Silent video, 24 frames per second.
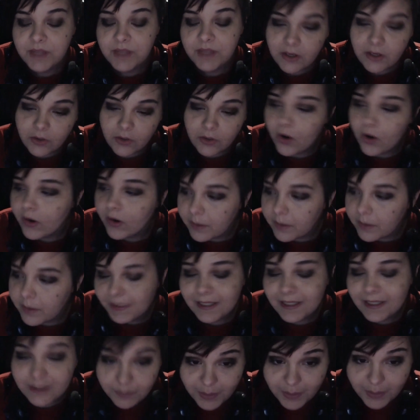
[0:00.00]
Not on a
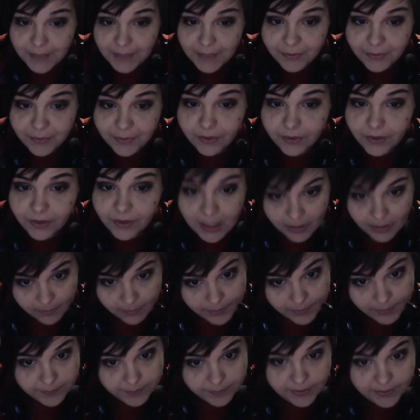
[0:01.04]
piece of paper,
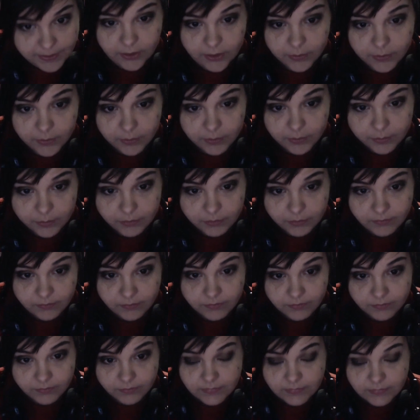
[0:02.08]
but up here.
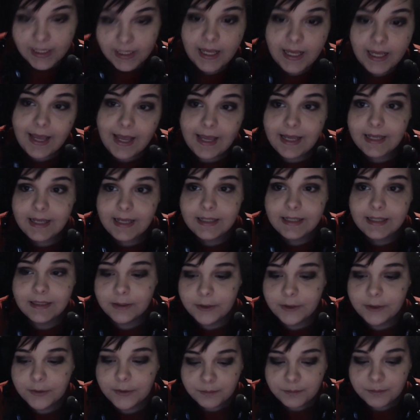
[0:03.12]

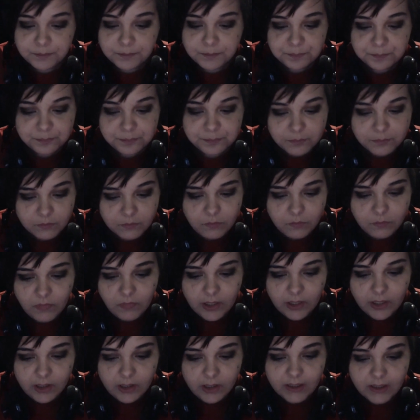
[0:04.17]
And
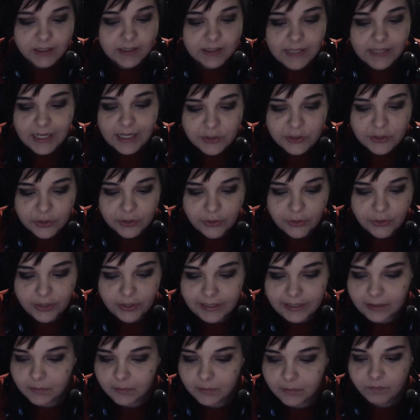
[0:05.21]
the stats are
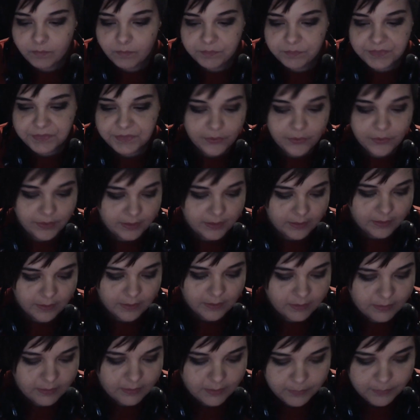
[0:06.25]
great.
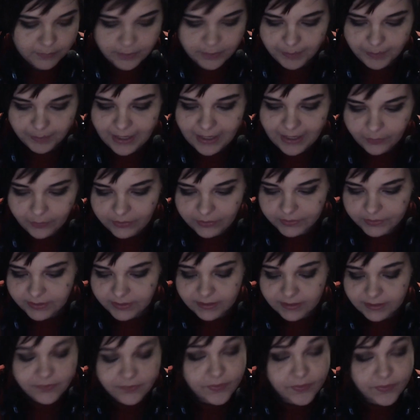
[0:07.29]
The background
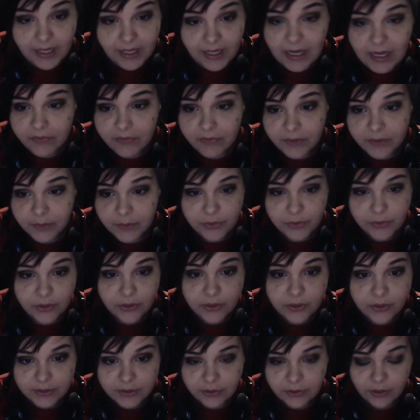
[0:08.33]
stuff that they have in the
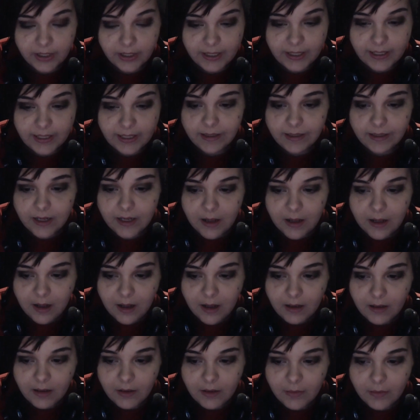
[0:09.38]
book is great.
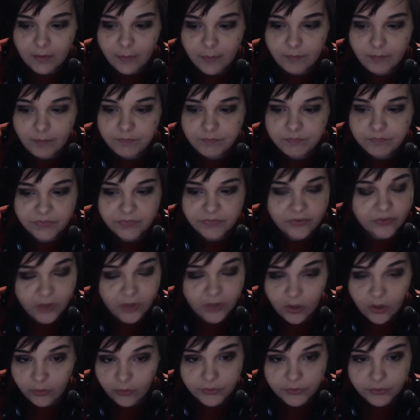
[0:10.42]

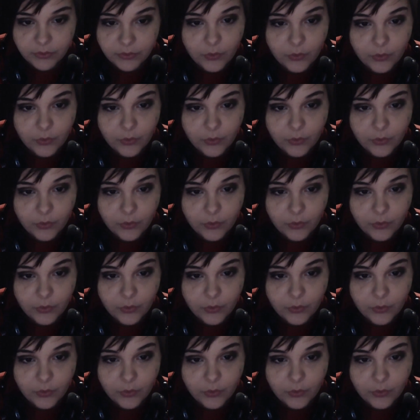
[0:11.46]
Flaws and